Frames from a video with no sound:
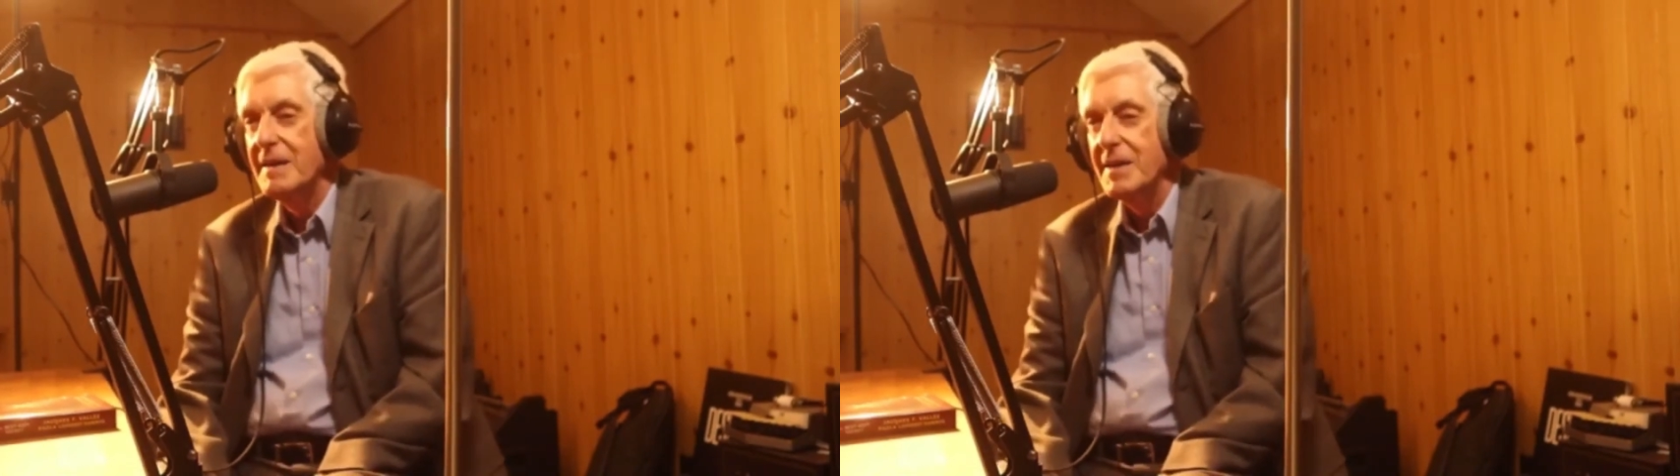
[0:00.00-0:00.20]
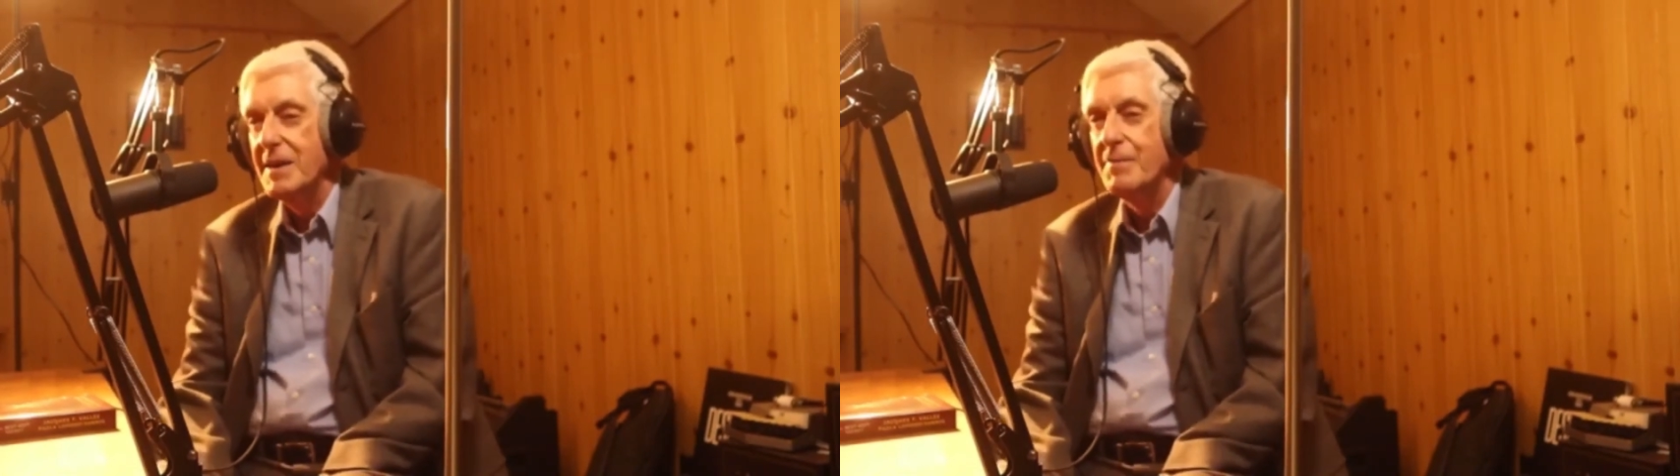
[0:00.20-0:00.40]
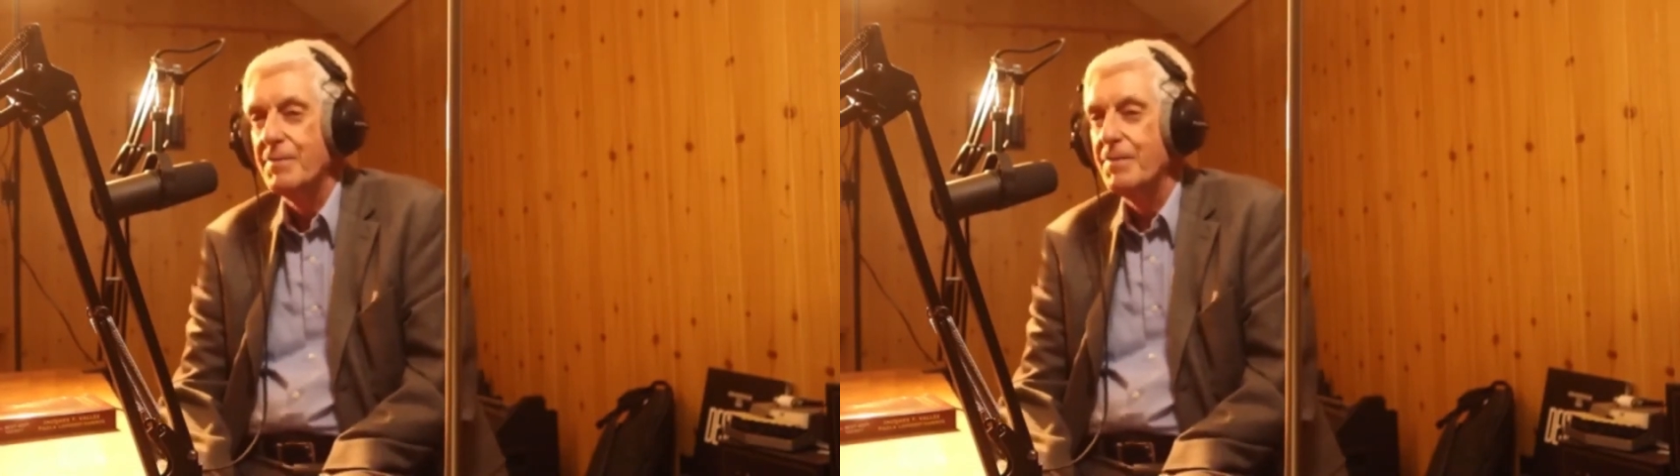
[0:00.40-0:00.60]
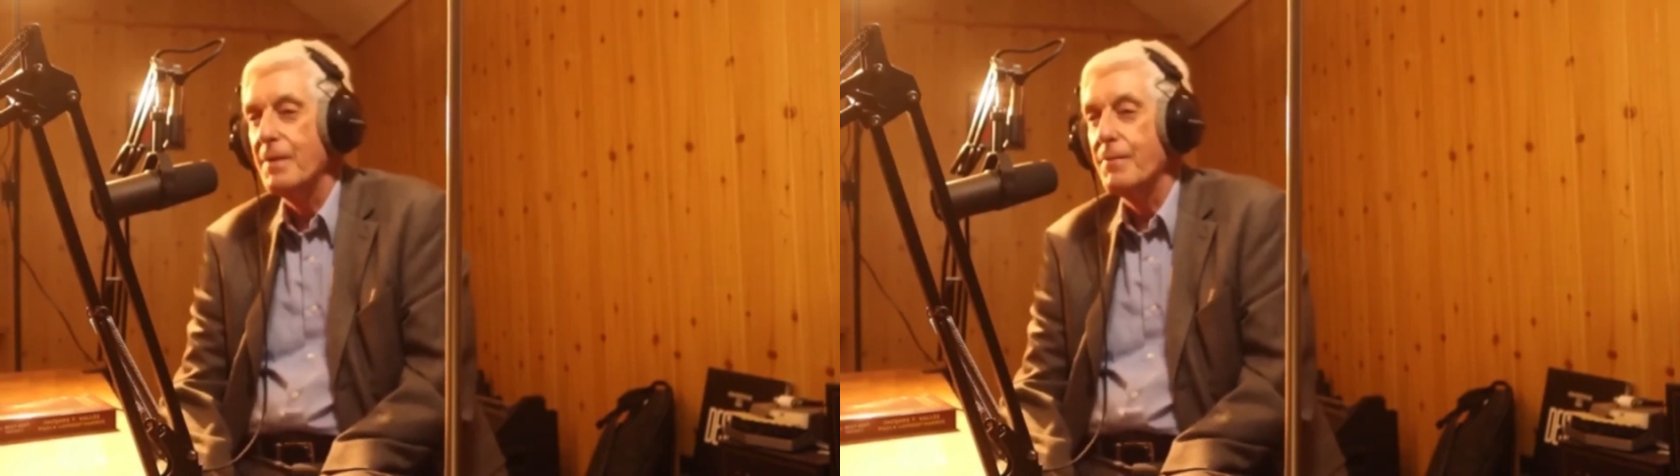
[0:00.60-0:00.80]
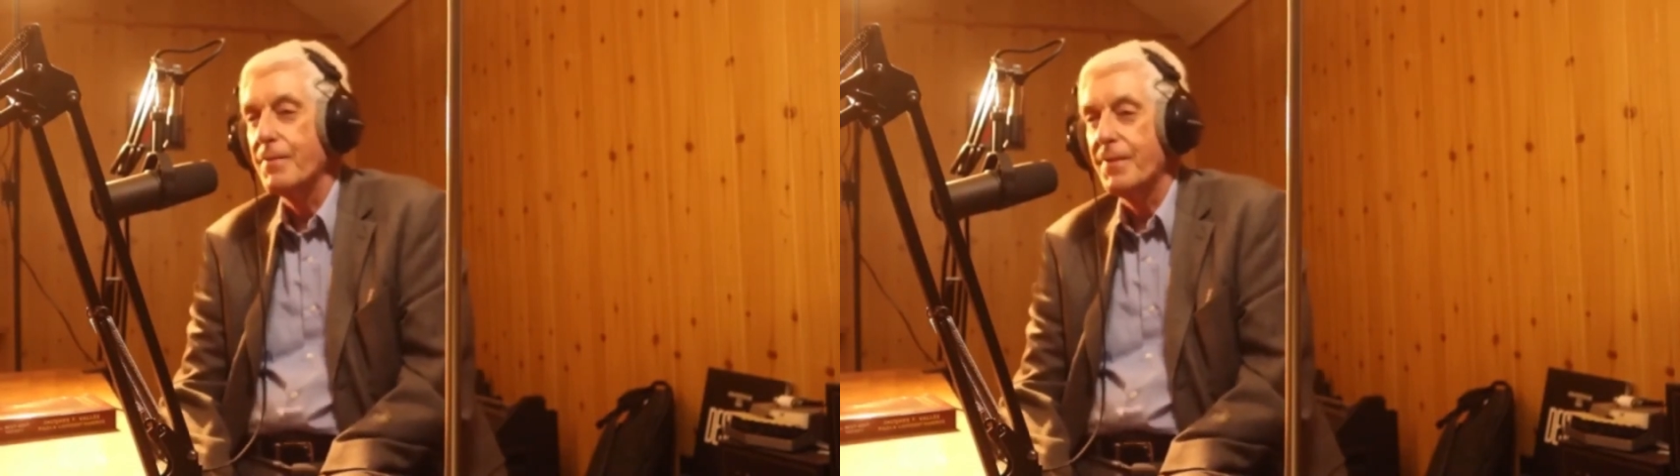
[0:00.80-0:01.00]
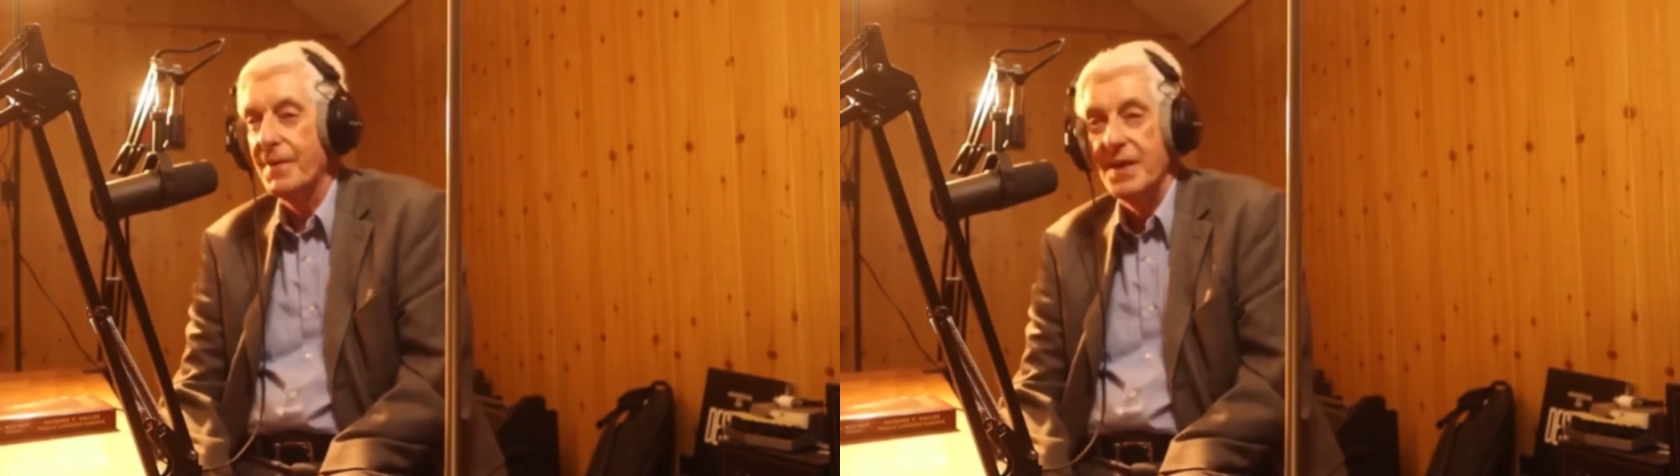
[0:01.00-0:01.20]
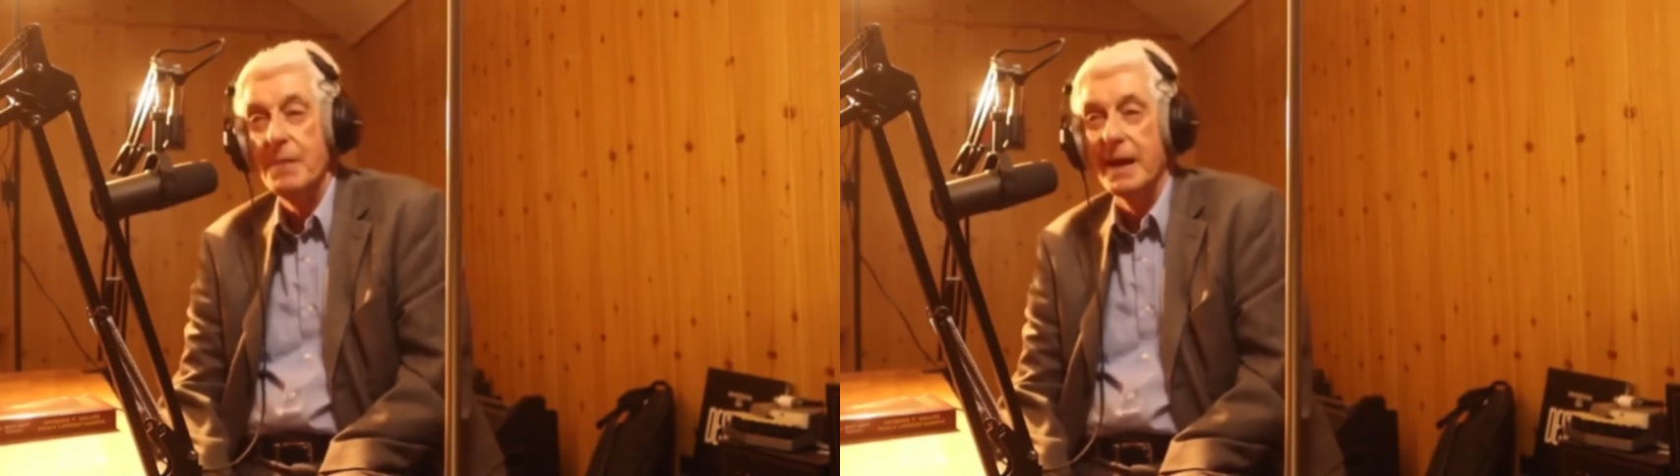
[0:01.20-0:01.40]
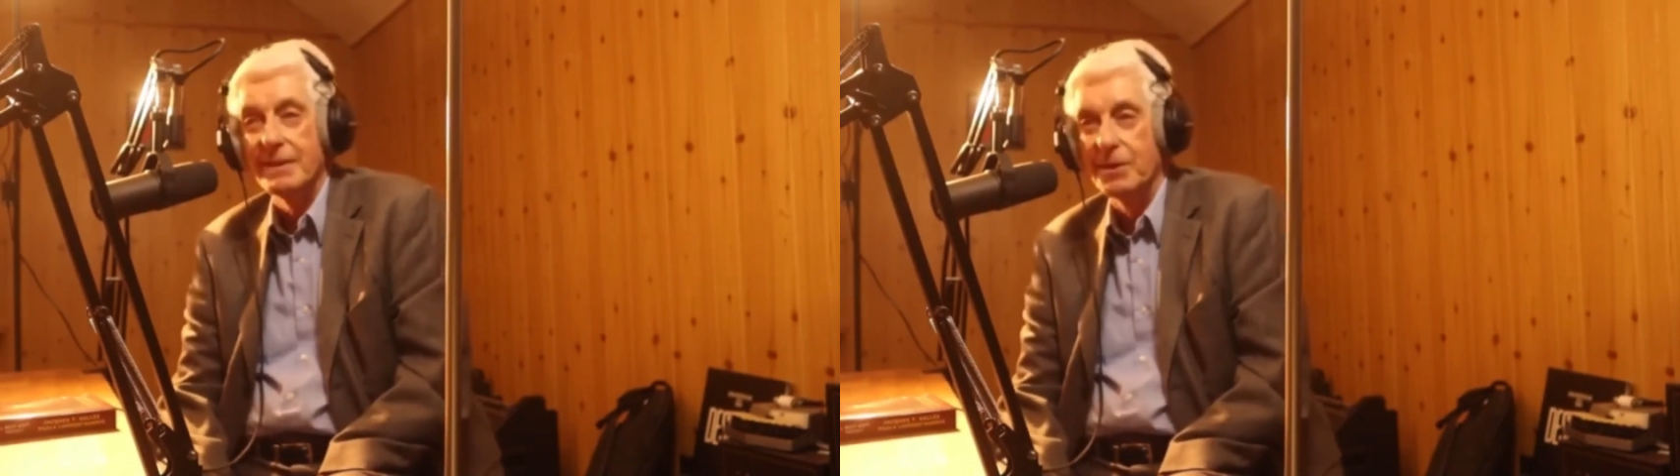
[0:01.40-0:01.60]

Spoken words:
if he met